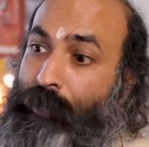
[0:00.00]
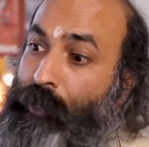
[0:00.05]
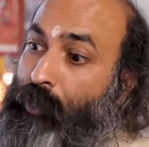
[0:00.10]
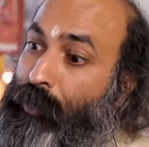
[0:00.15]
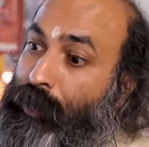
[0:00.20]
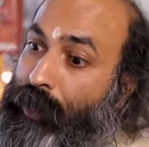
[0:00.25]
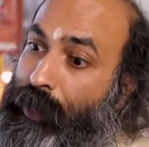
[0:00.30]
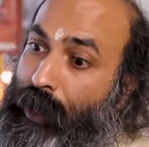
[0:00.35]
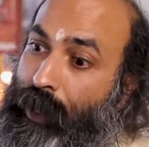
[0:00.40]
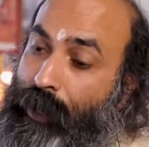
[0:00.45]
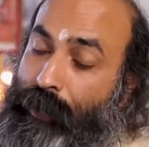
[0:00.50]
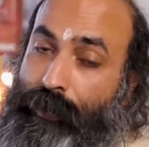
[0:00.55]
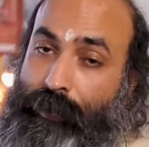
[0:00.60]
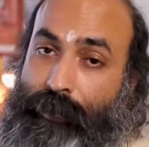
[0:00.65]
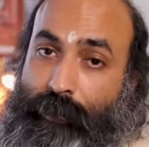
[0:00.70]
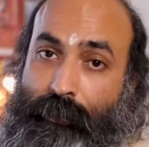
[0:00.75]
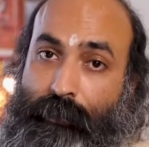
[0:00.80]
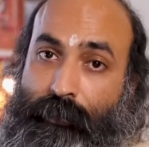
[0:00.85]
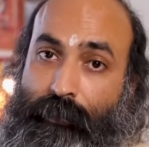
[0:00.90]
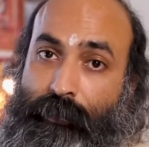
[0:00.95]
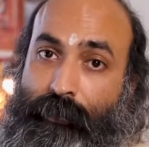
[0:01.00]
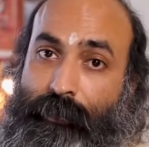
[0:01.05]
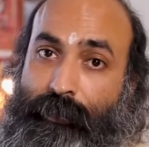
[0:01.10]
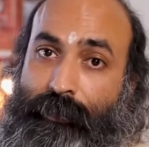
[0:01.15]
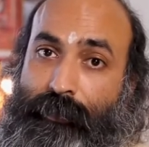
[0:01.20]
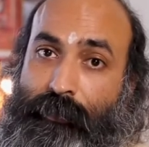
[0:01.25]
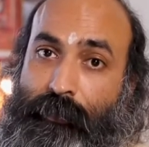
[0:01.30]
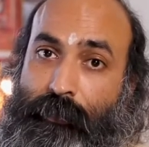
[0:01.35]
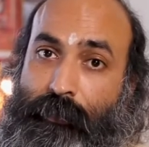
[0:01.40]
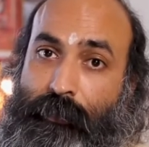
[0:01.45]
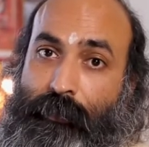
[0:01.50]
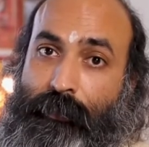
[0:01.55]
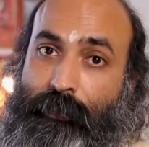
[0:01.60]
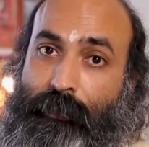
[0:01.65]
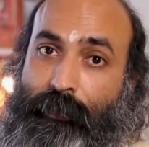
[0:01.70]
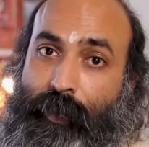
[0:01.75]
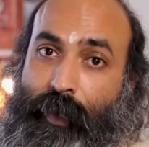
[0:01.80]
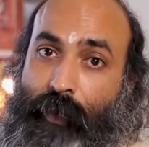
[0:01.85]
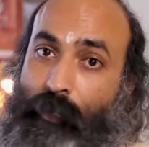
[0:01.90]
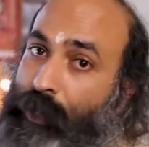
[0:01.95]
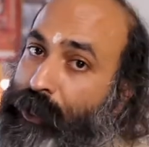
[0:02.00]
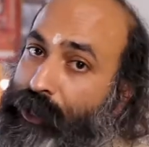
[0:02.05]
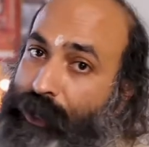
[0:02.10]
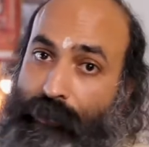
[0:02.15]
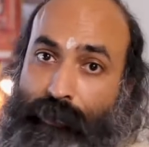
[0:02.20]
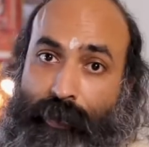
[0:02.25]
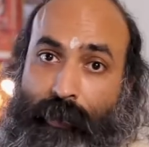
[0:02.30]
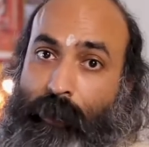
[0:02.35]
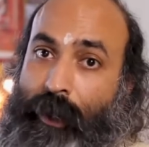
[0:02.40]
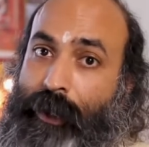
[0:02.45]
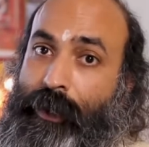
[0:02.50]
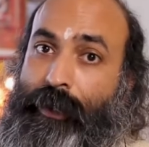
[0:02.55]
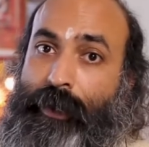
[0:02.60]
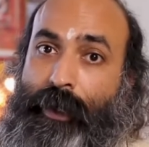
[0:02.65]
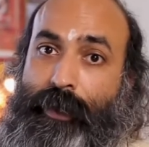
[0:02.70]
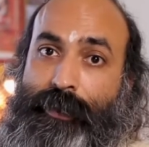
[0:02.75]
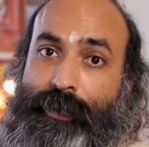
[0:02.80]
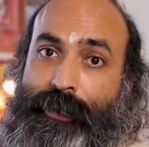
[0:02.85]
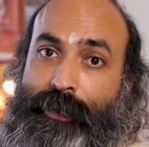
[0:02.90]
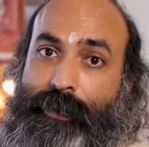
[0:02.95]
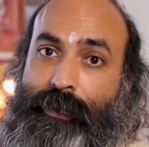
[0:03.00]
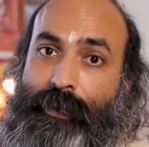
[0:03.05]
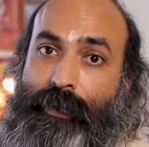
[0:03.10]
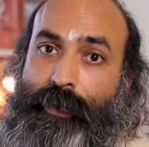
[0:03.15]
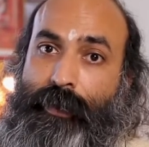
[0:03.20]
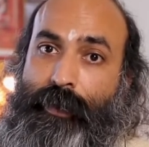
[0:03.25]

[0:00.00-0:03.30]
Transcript: Procreate, which everybody does.